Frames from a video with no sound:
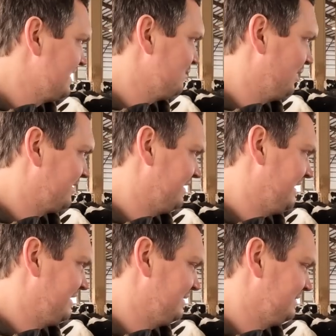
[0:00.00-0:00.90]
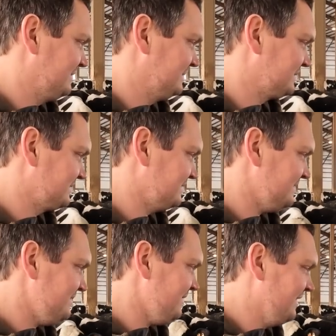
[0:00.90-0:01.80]
But
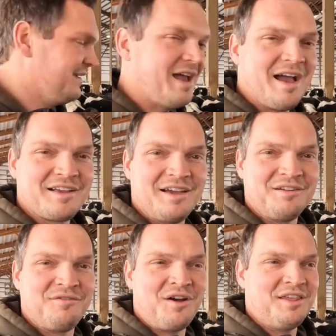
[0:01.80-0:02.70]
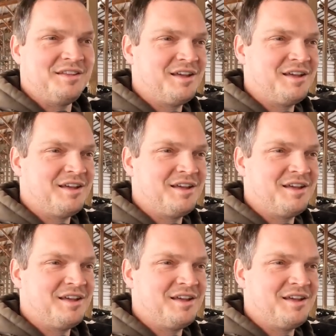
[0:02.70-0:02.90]
yeah, kind of funny.